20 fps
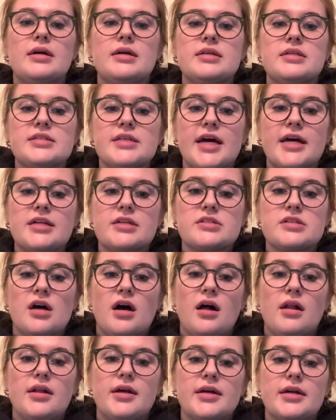
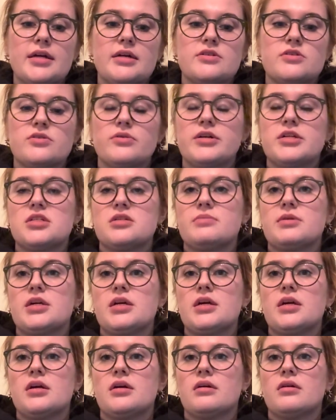Cytosolic is going to
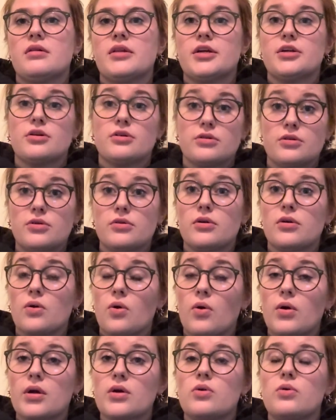be your
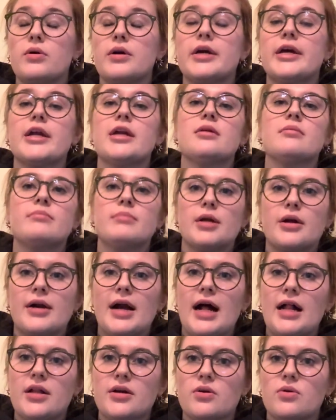glucocorticoid,
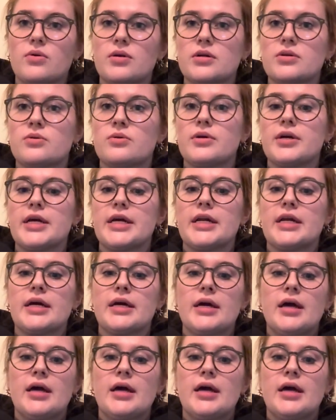mineralocorticoid,